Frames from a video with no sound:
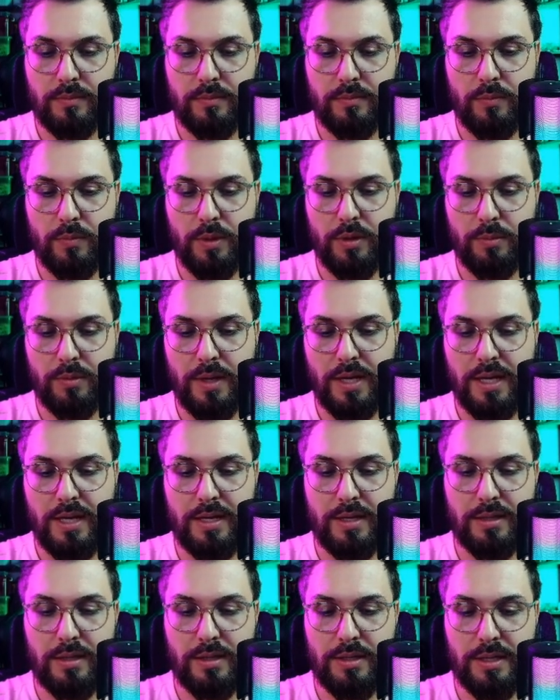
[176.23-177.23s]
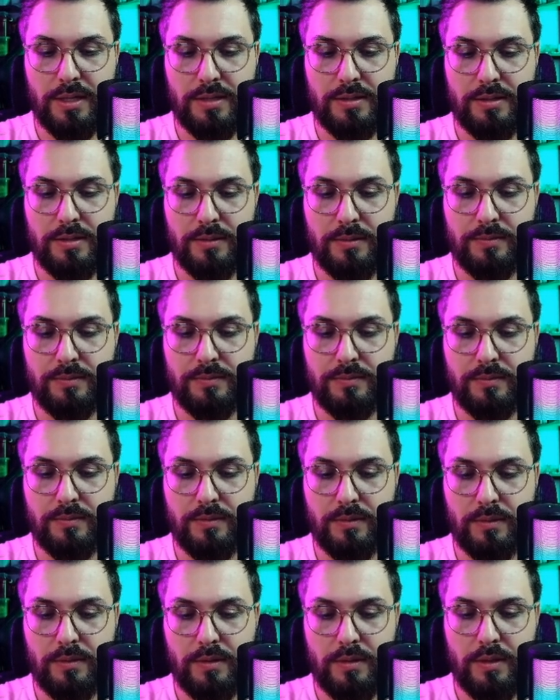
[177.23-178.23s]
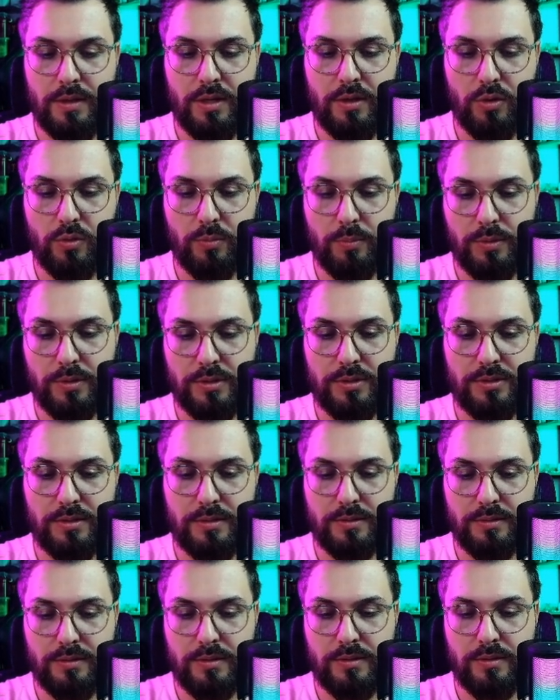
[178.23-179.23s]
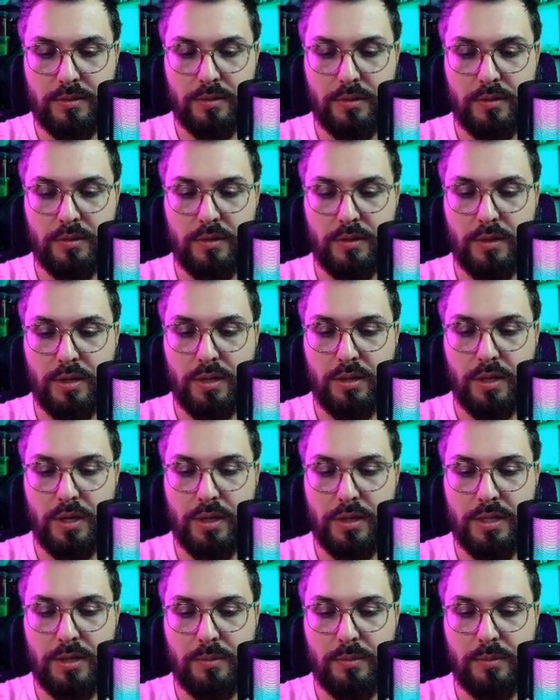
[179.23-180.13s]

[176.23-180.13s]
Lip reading: When I clicked, it opens a login